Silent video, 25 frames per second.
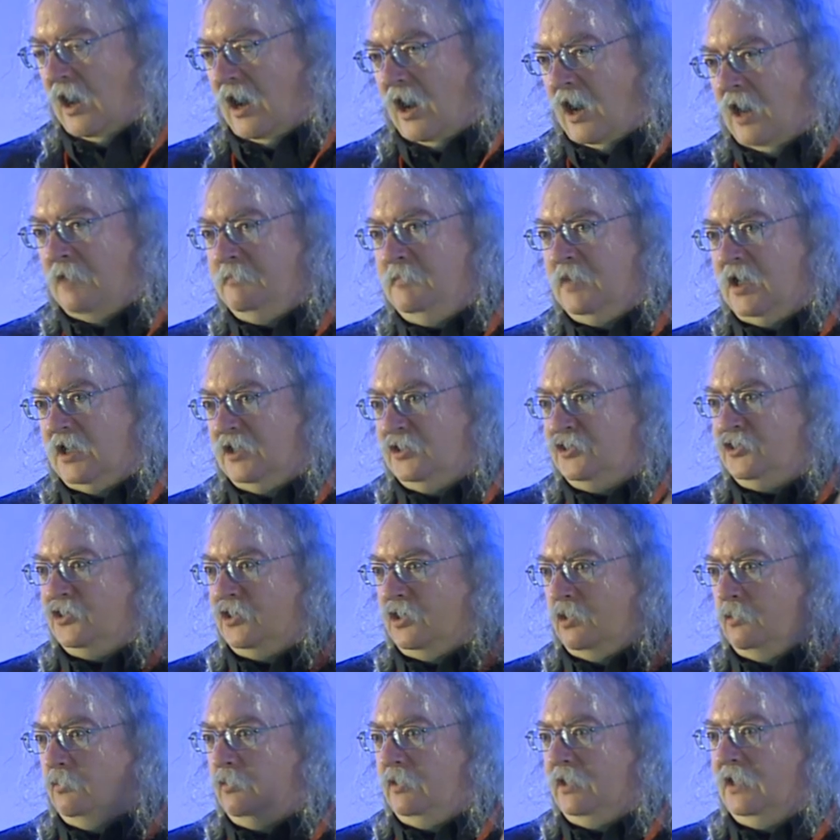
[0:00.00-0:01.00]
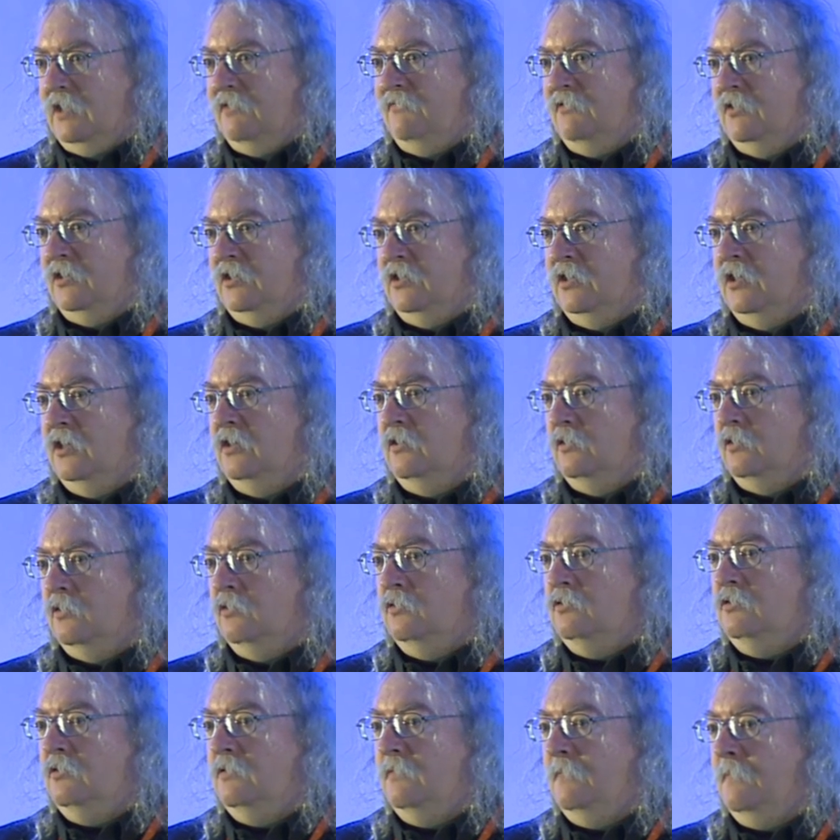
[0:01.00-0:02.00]
I'm not sure we even
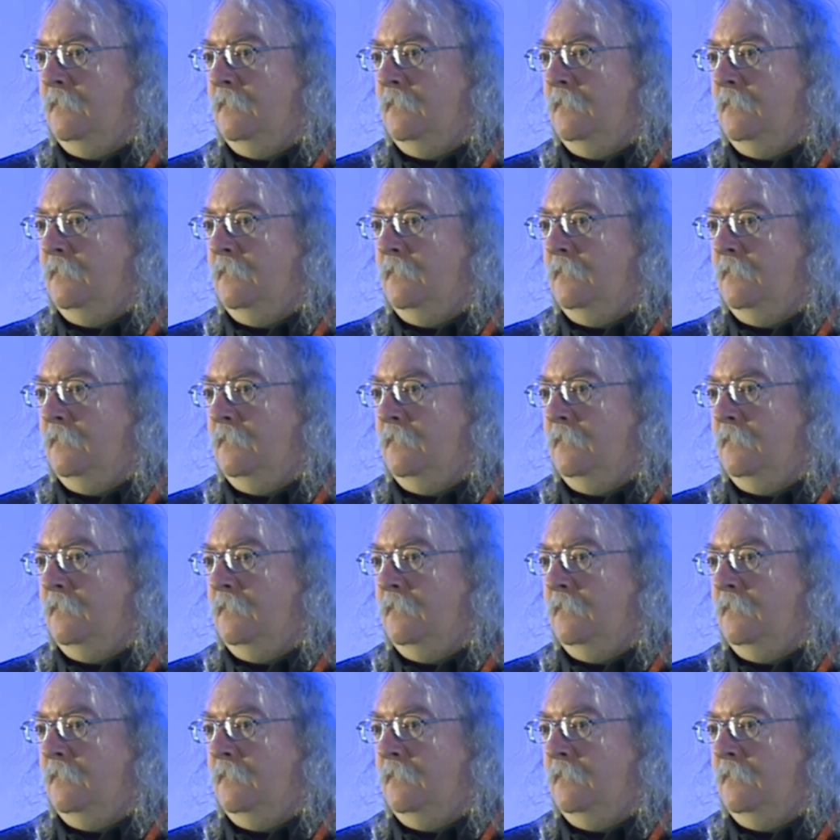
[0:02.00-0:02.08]
know,